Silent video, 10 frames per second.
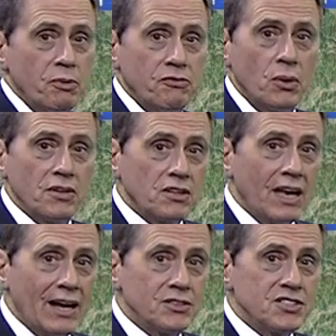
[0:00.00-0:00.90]
before the
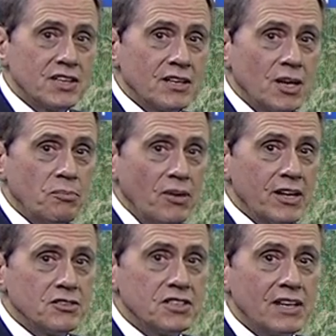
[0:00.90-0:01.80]
clouds thicken up
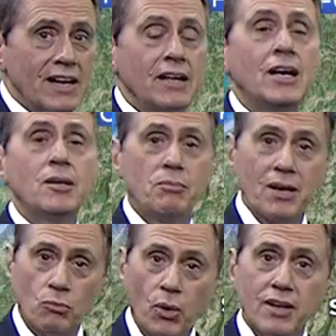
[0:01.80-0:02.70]
later tonight.
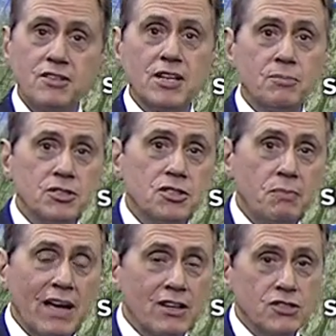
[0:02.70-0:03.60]
By morning, temperatures
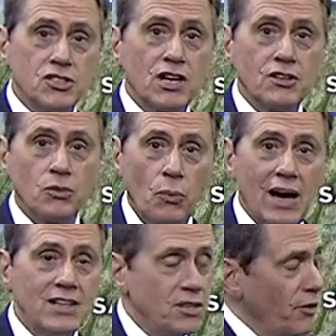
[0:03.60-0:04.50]
may actually start to
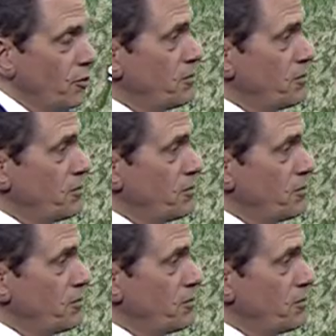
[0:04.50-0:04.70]
rise a little